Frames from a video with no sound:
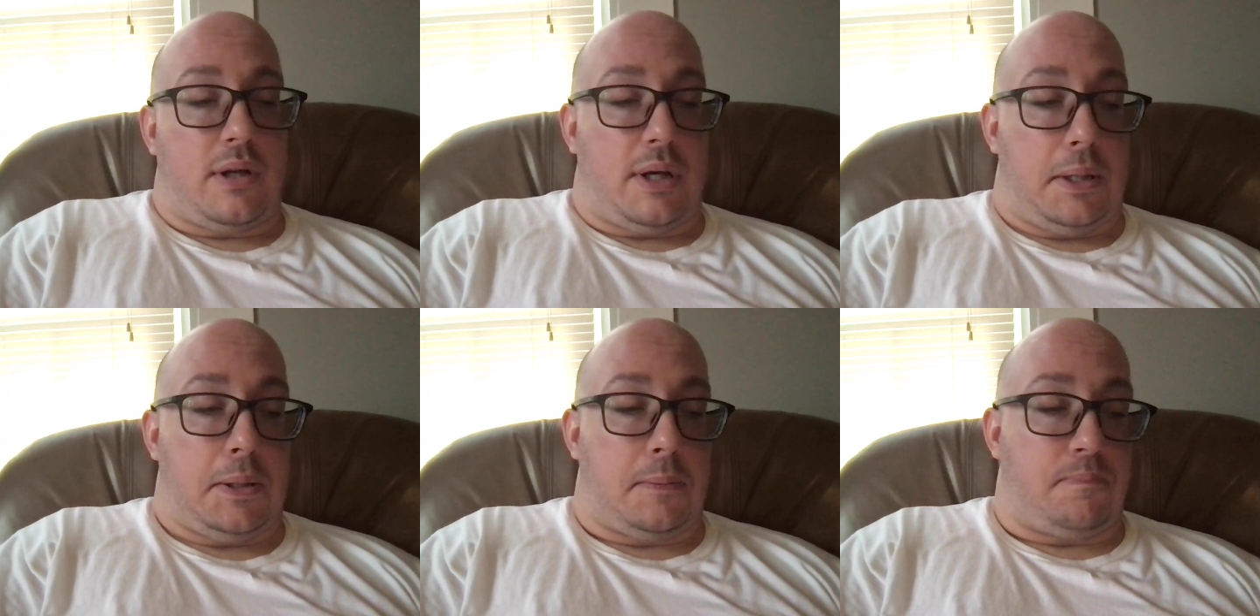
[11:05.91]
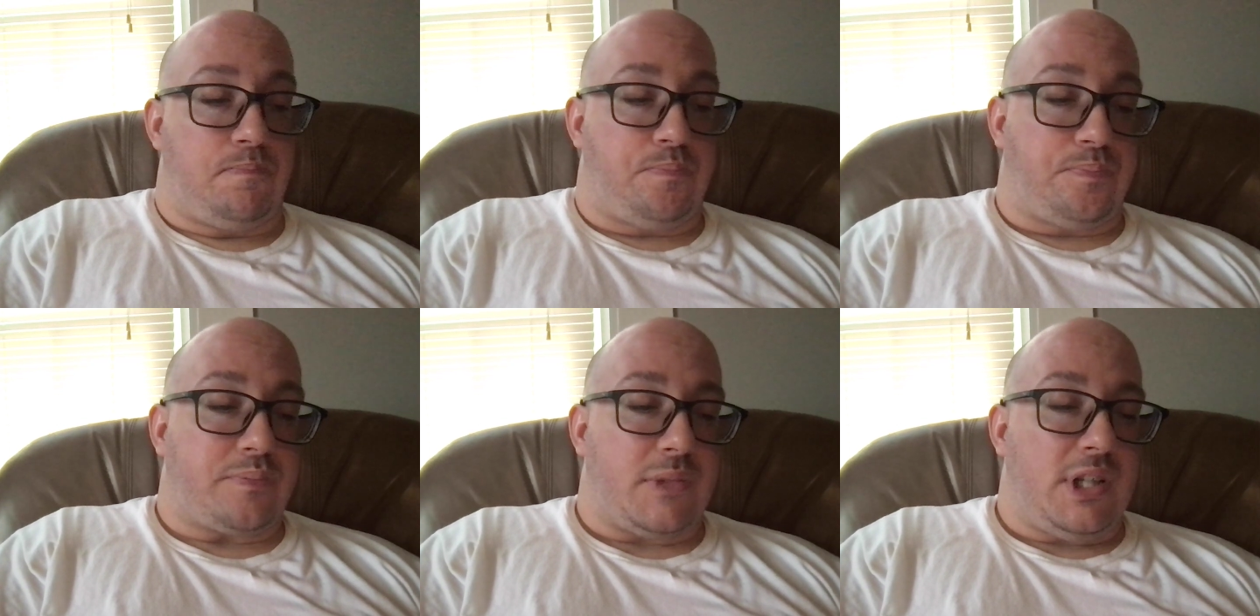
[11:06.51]

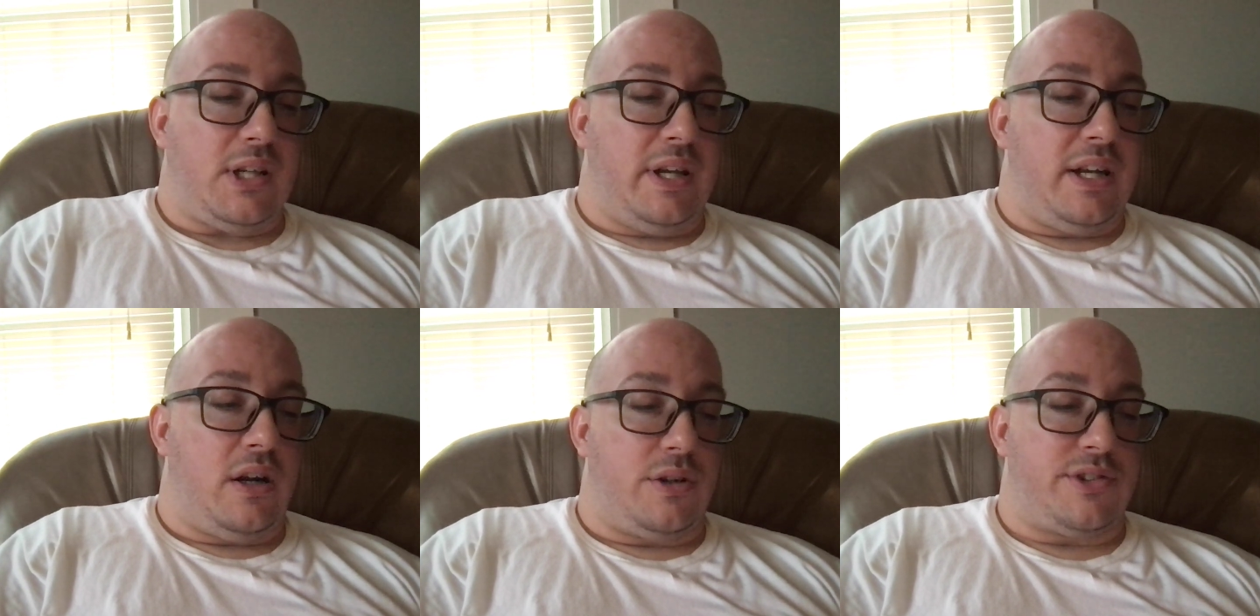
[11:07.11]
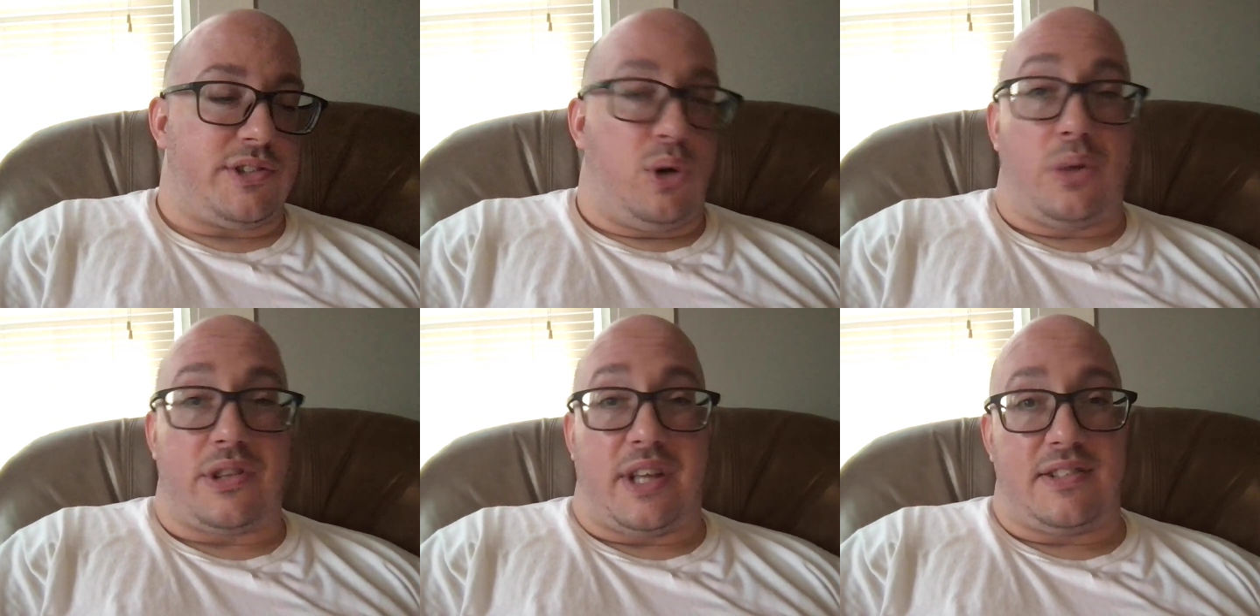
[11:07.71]
And also with
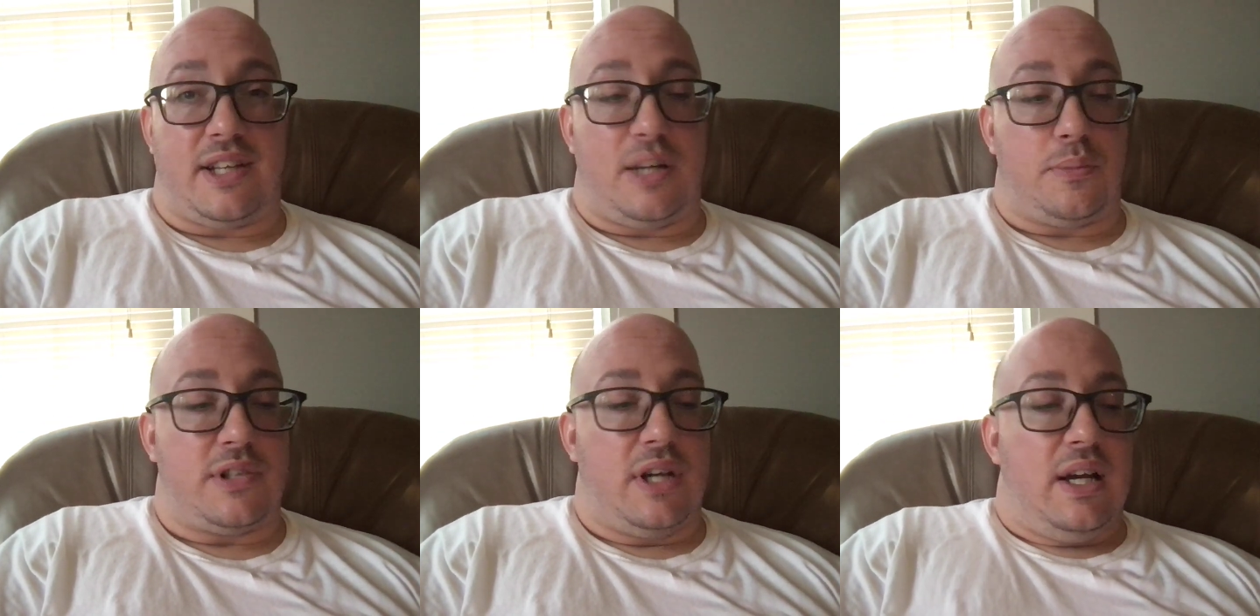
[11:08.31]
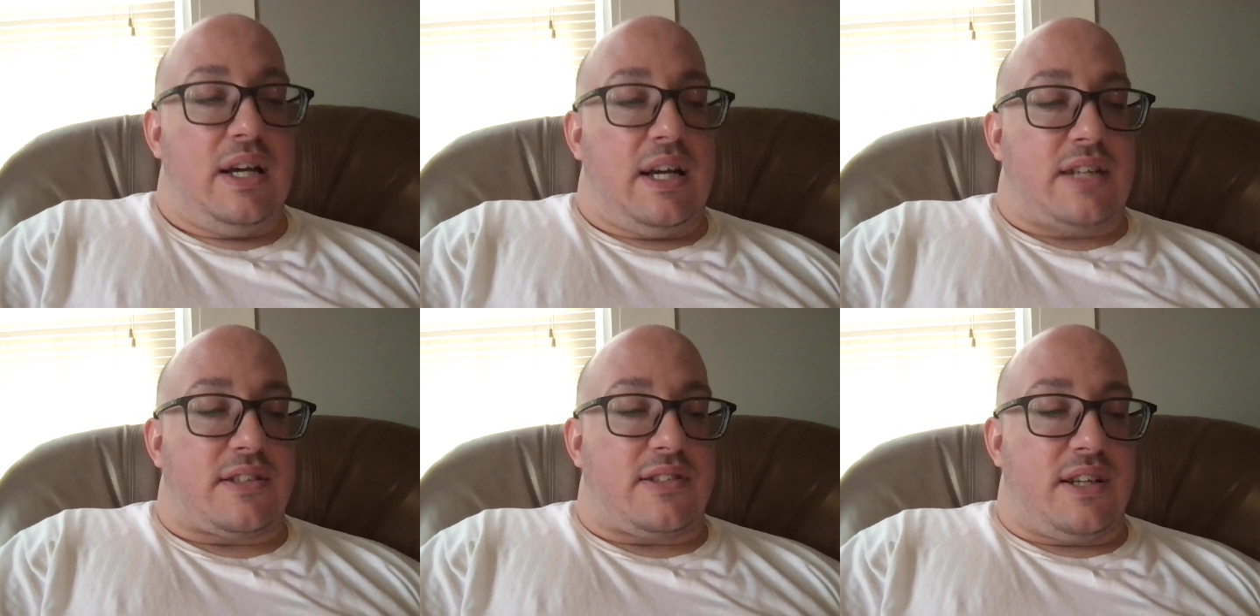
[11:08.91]
the exams,
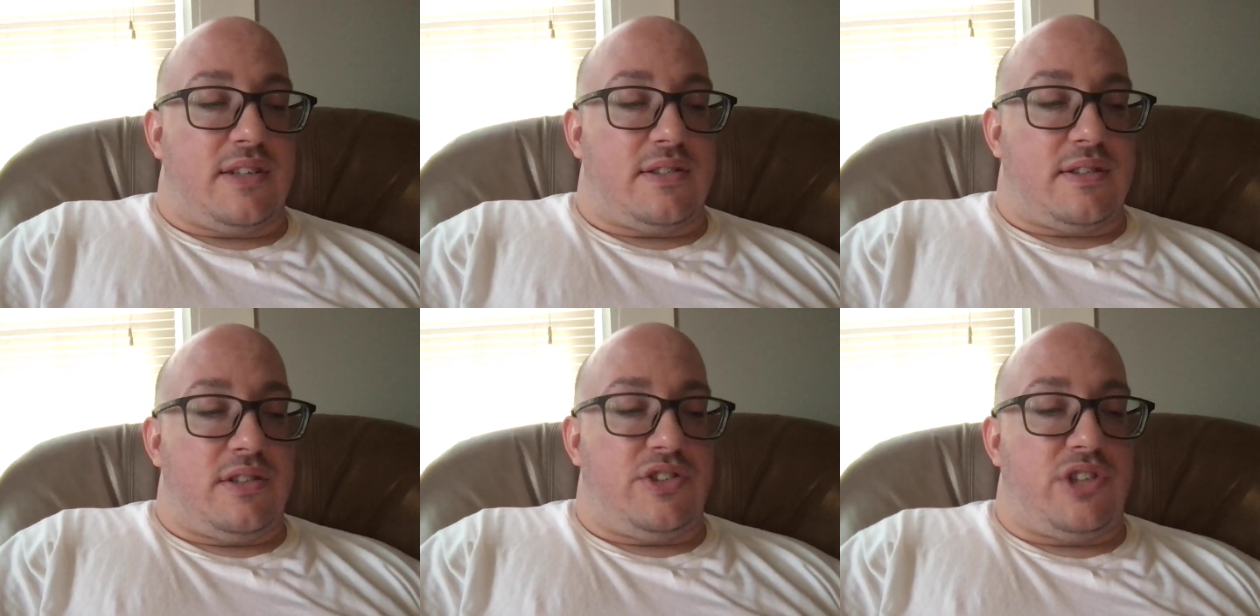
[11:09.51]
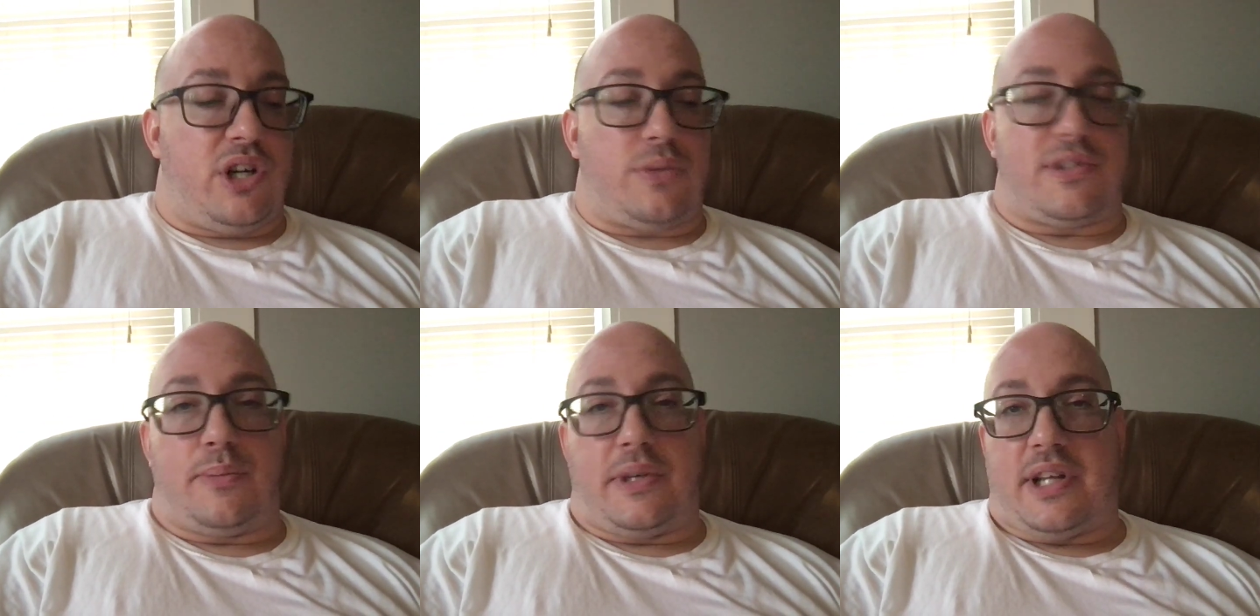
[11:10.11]
it says don't
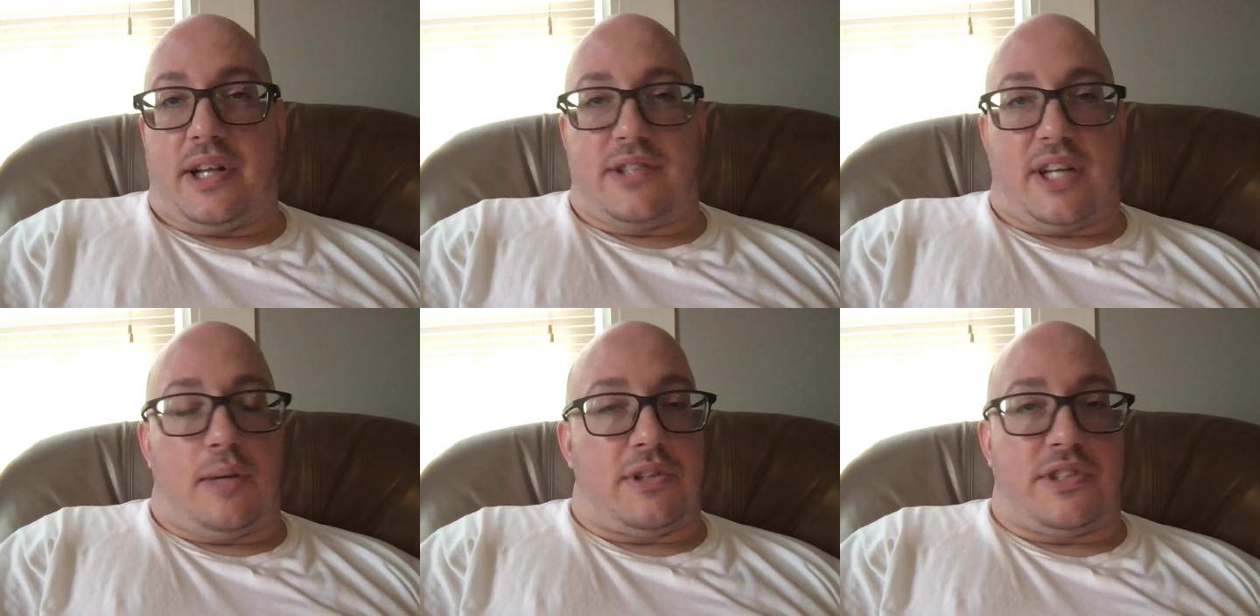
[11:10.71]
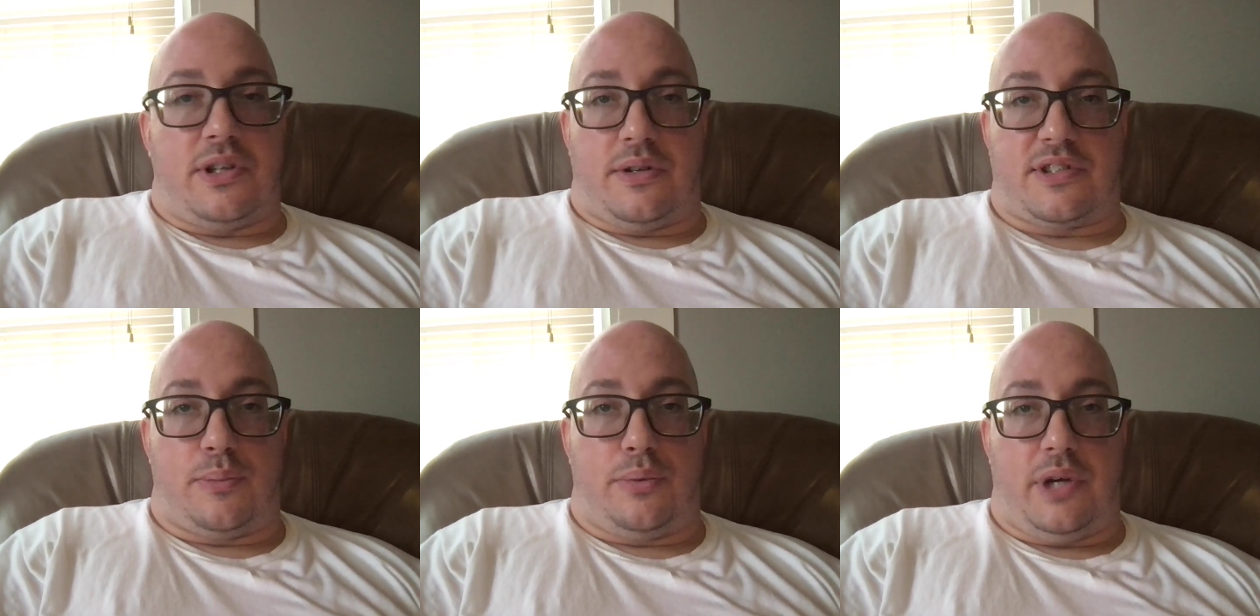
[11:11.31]
submit the exam until it's
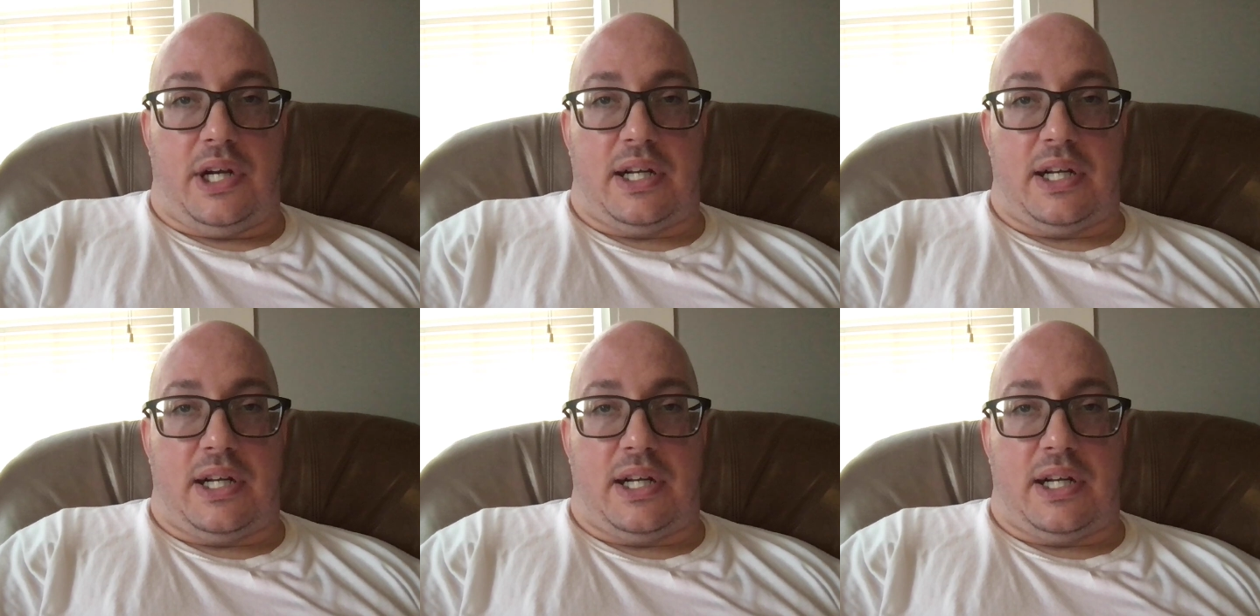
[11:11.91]
complete.